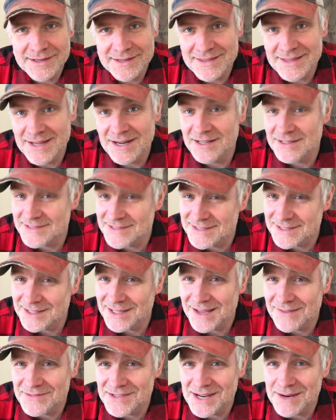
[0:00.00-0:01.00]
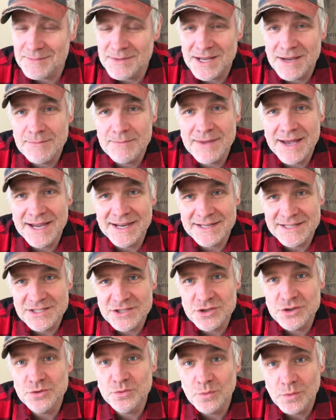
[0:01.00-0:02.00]
and then I'll still have time to come back and
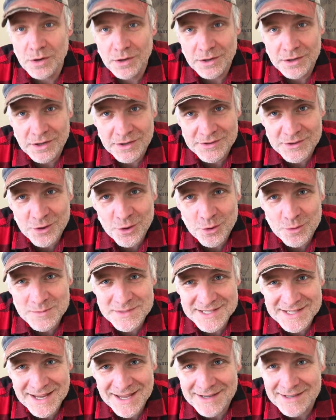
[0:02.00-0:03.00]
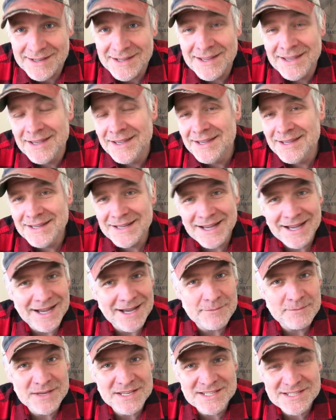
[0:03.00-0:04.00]
do work on the homestead.
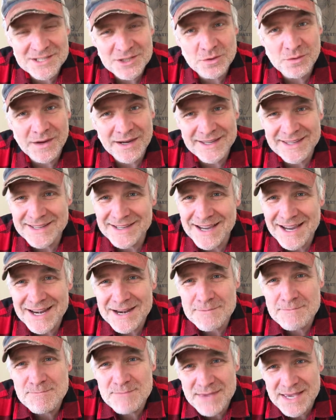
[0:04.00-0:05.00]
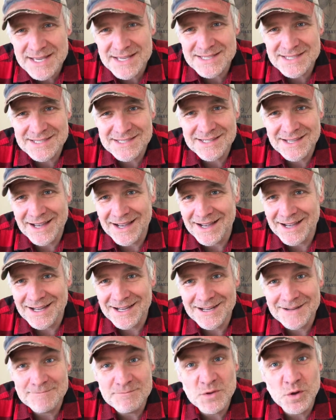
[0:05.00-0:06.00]
Because you know what, you kind of miss
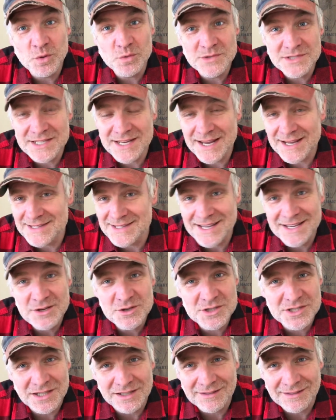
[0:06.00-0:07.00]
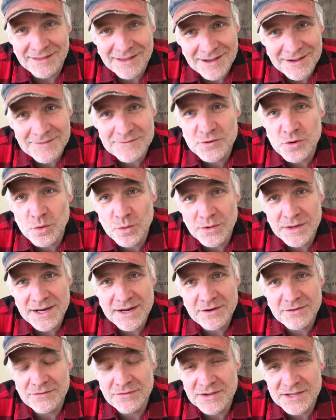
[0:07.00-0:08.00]
those days. I used to love going
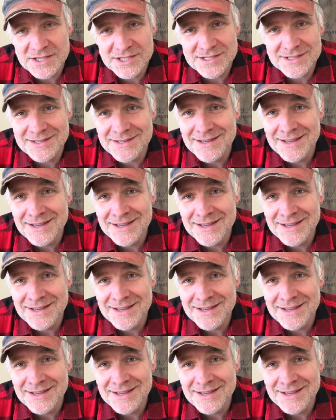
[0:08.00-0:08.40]
out fishing,